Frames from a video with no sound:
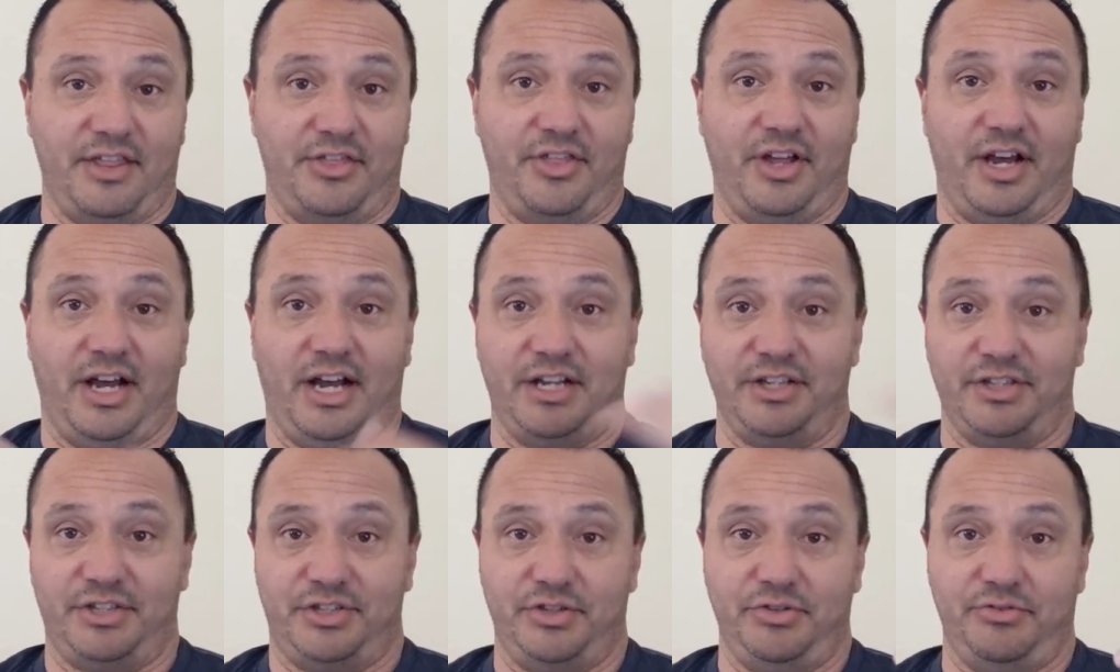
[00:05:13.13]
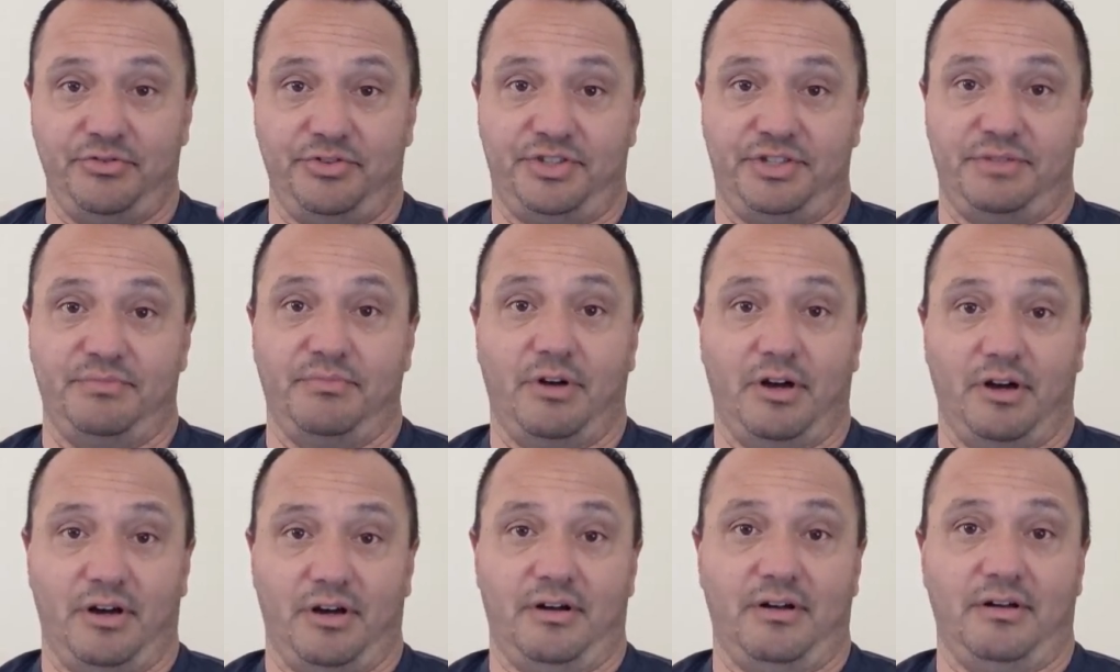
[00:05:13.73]
thought too
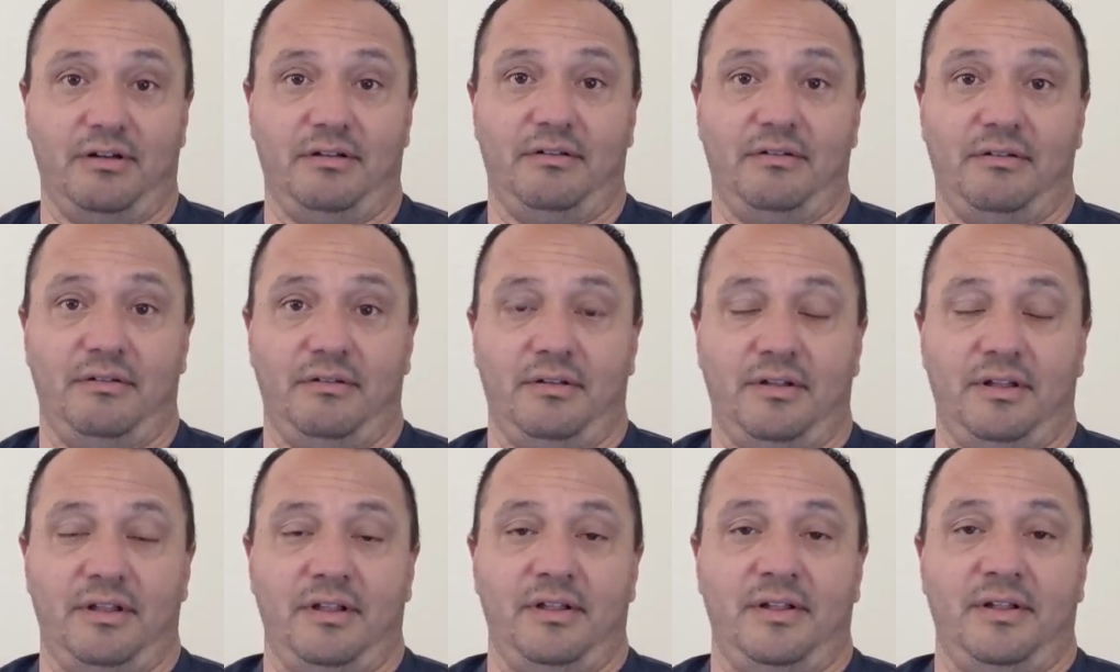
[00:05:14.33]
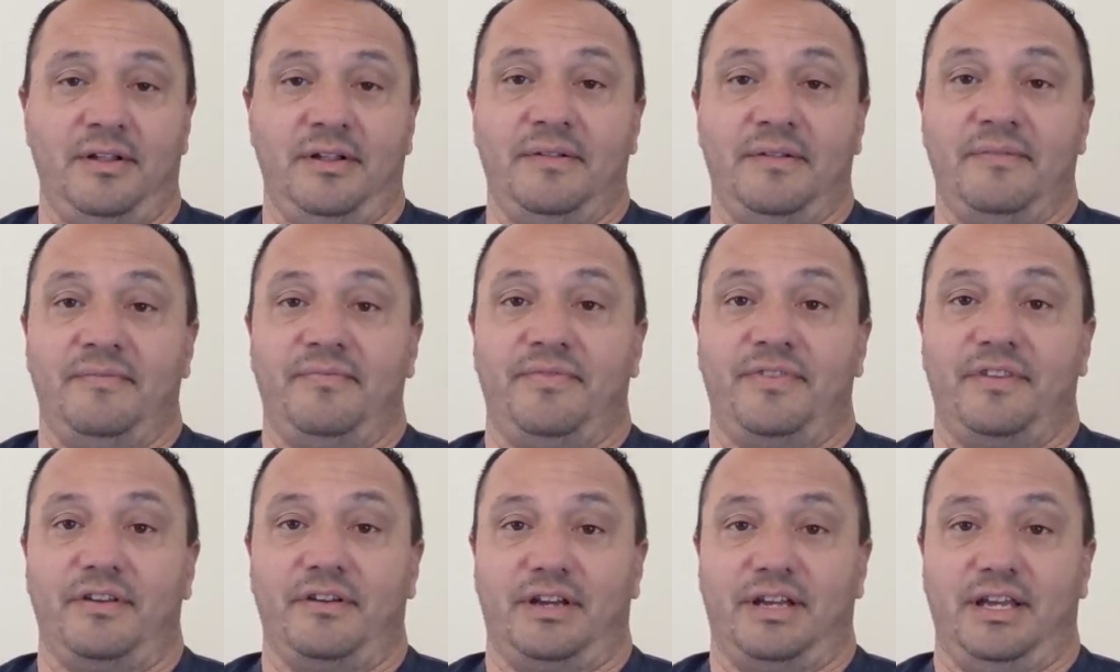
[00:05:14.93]
small.
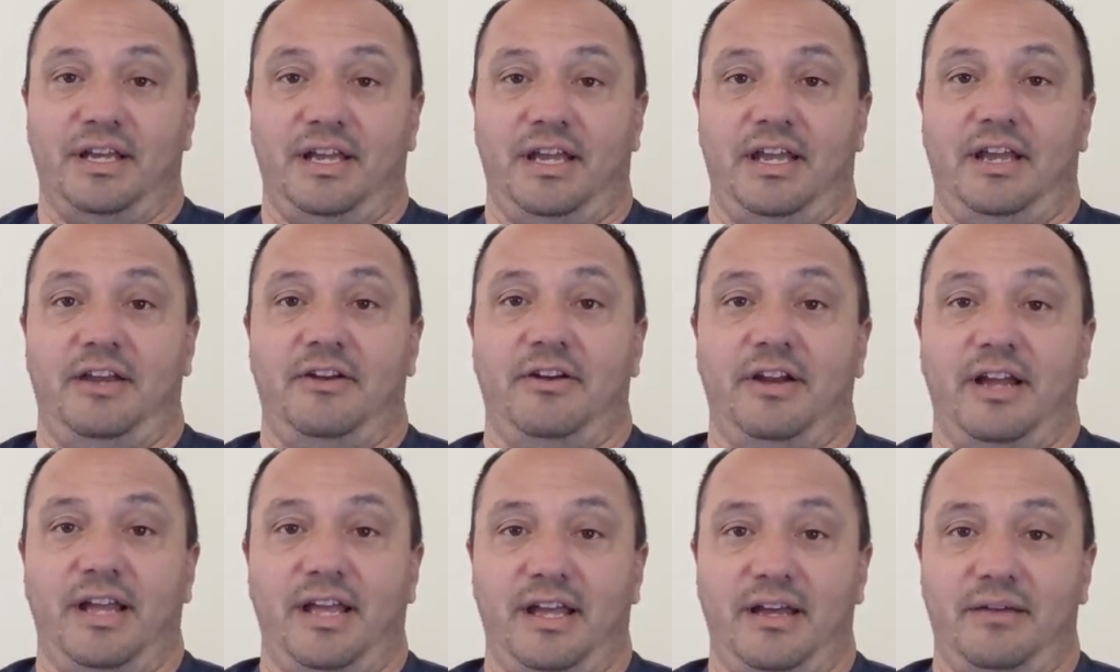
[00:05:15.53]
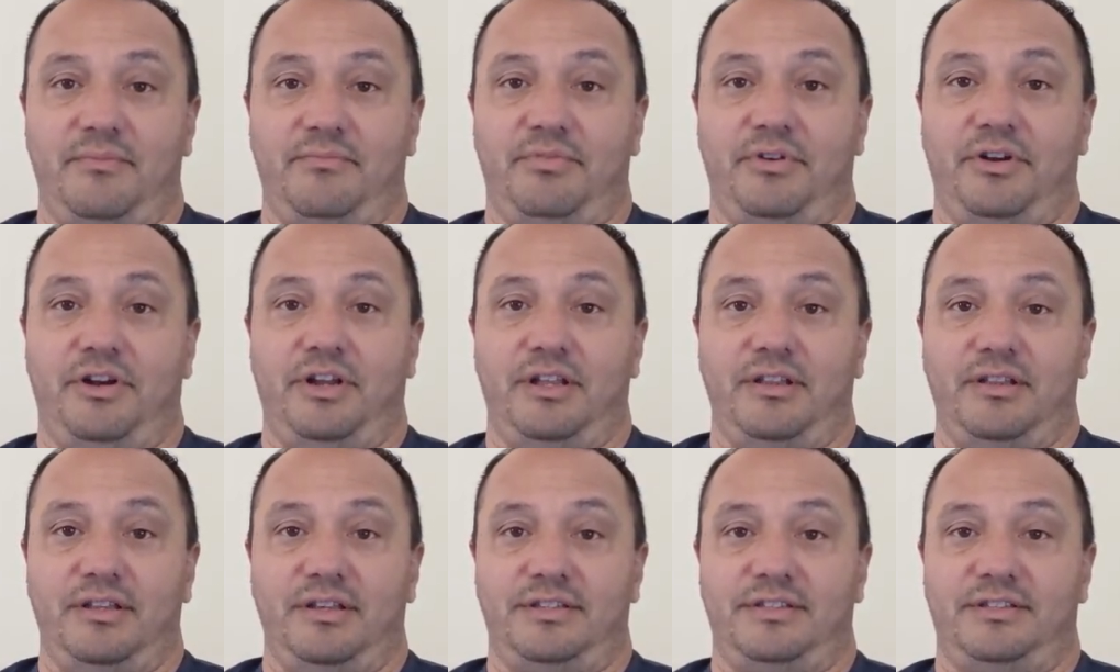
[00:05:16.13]
Okay, here I am
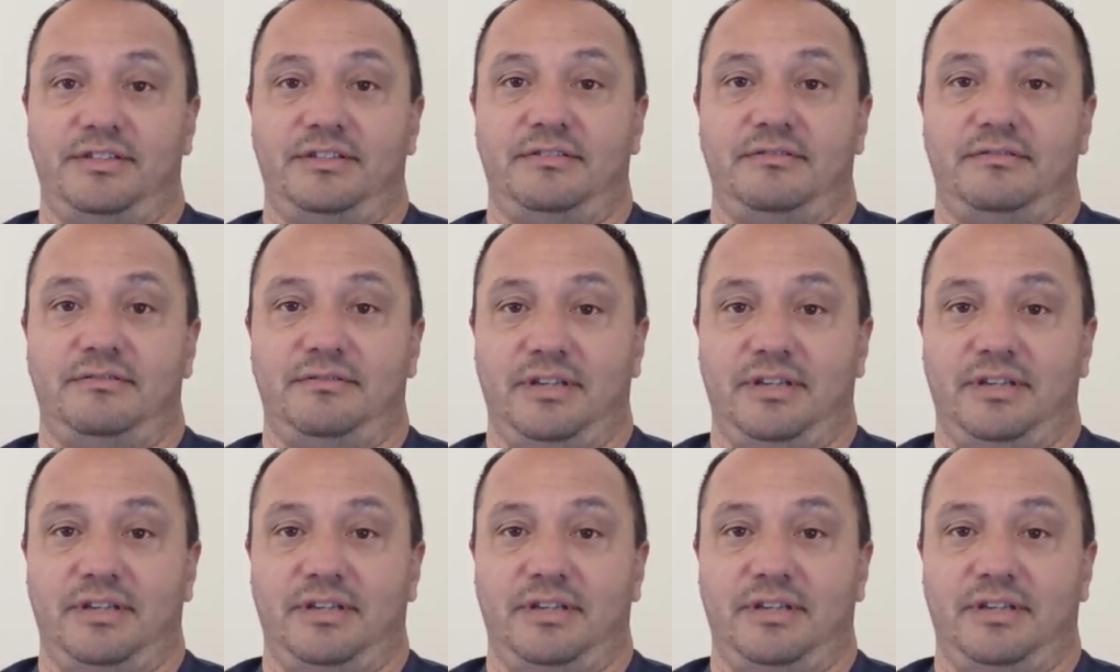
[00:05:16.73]
putting this,